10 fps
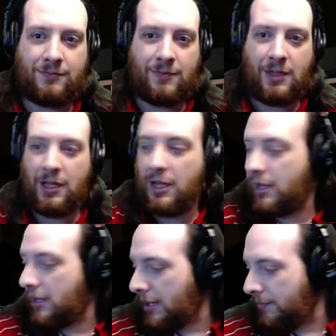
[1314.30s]

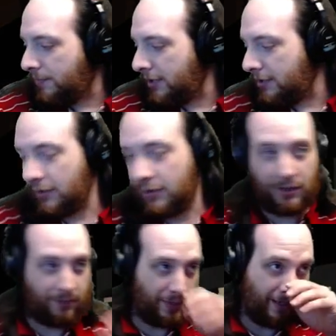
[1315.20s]
I pinged her
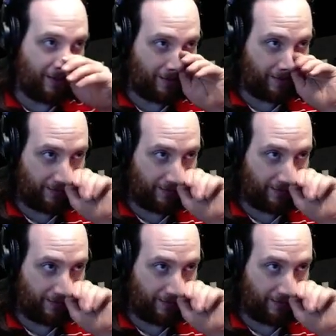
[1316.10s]
about.